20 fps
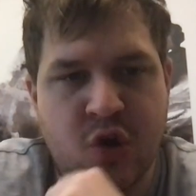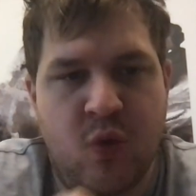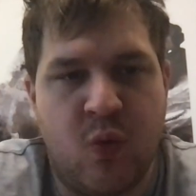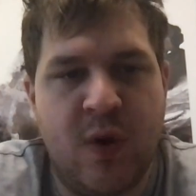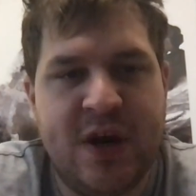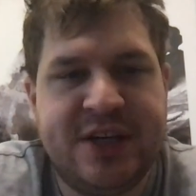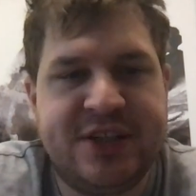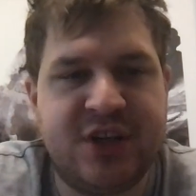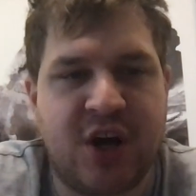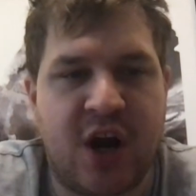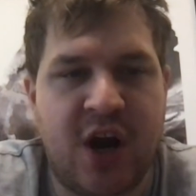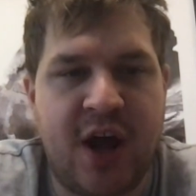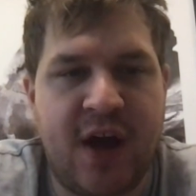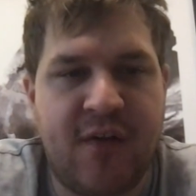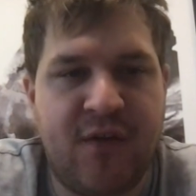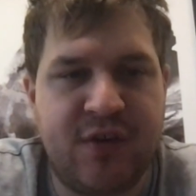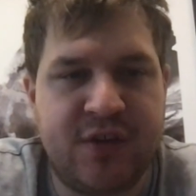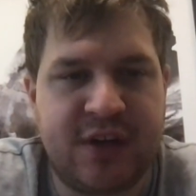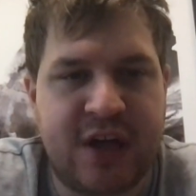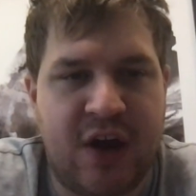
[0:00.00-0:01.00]
We start
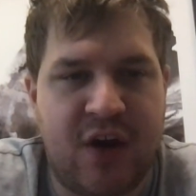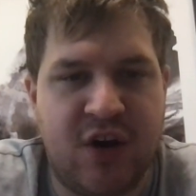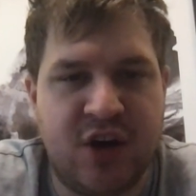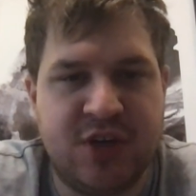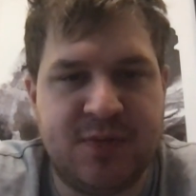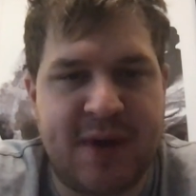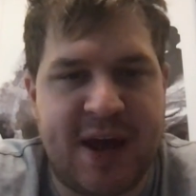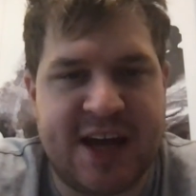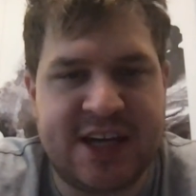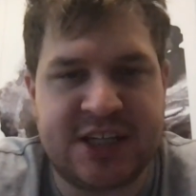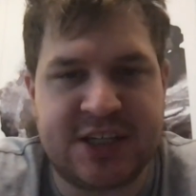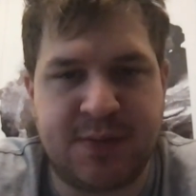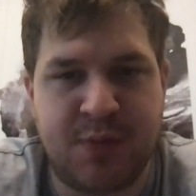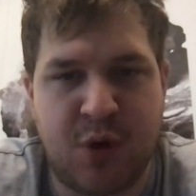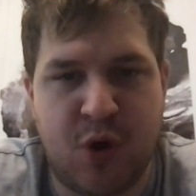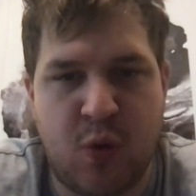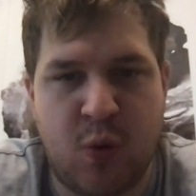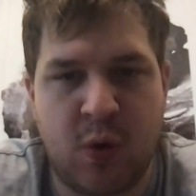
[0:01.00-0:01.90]
off with college basketball.